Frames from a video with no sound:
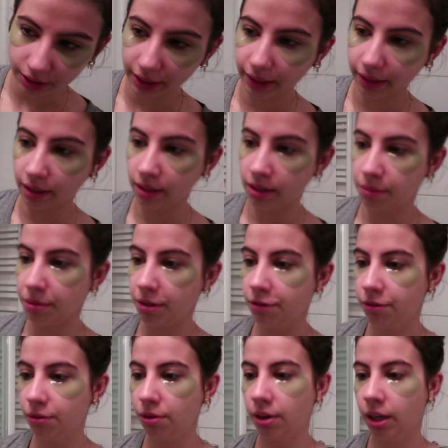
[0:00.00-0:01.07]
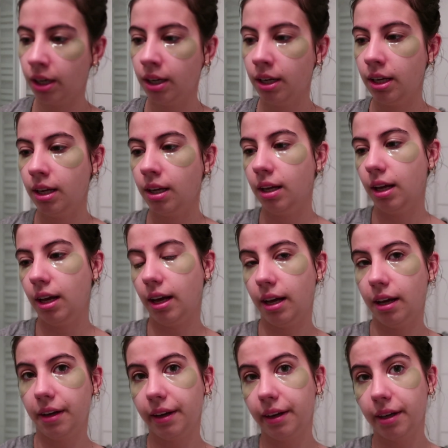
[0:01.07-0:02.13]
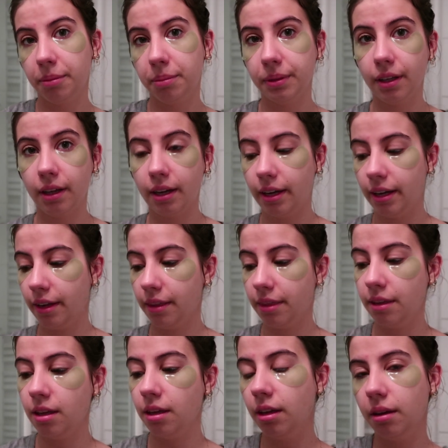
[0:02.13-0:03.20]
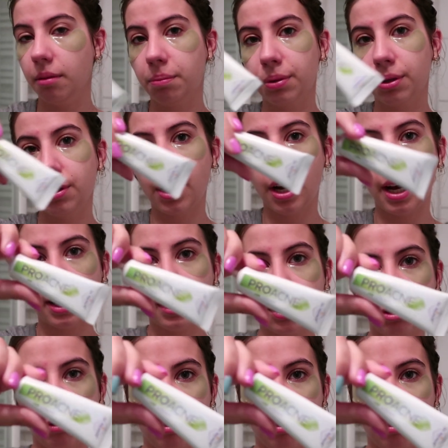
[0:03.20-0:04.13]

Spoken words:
seconds before I apply the Pro Acne.